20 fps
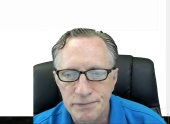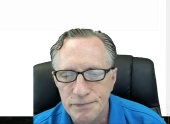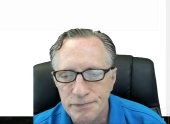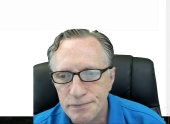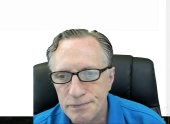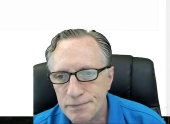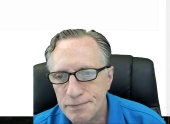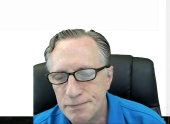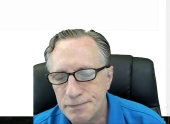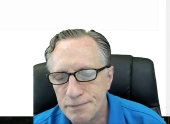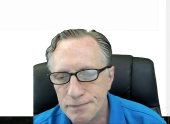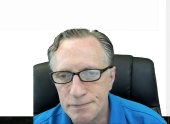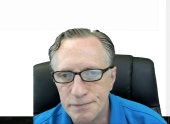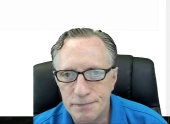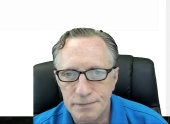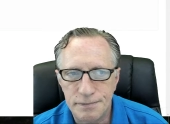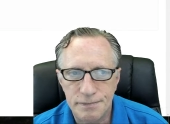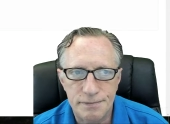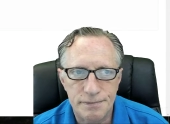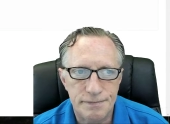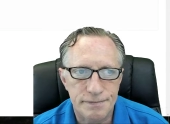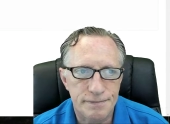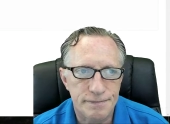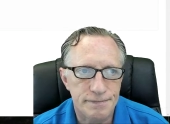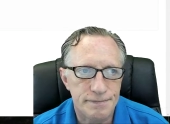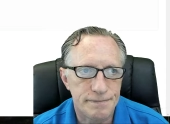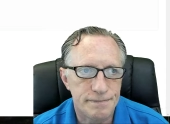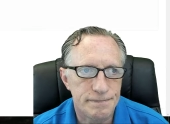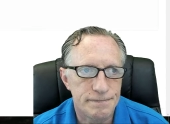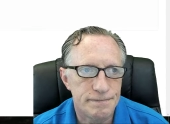
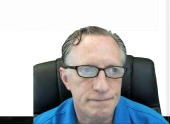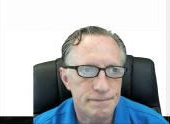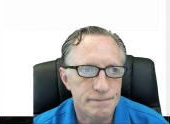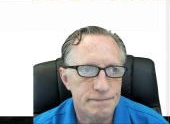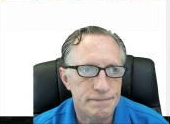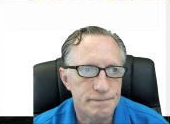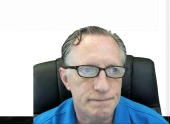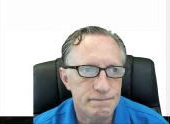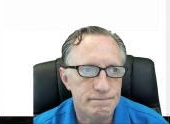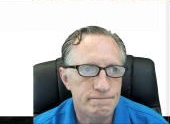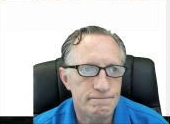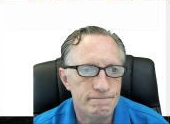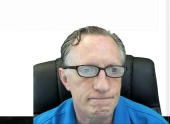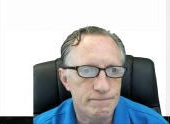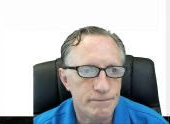Nobody speaks.